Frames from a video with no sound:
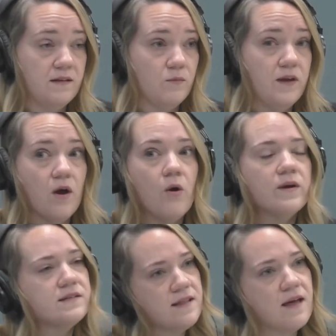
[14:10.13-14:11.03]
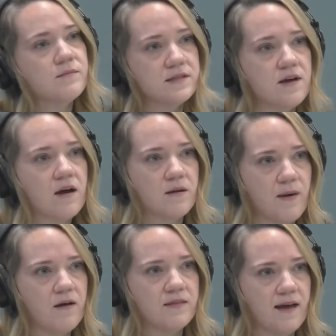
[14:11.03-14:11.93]
we owe it to them to talk
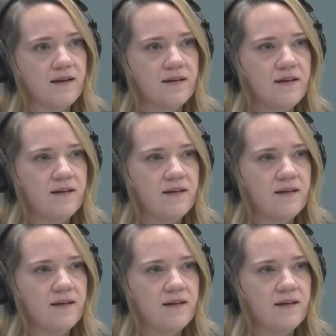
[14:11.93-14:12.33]
about that.